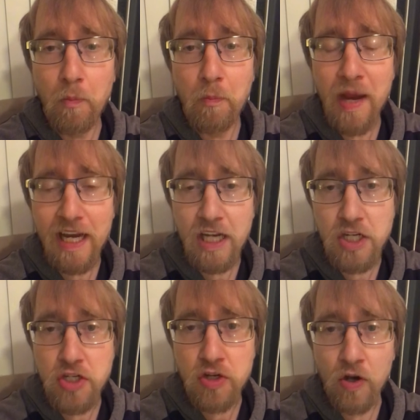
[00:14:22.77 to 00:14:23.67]

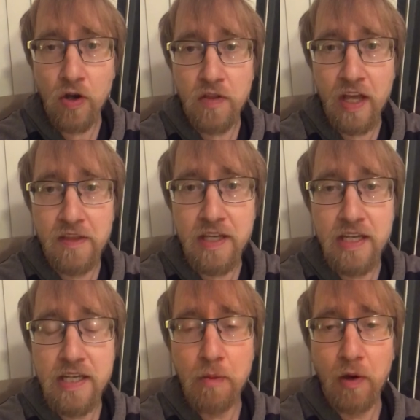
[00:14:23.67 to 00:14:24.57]
making sure that the
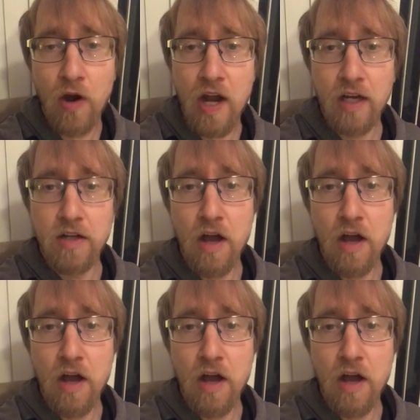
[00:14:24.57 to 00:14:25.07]
Democratic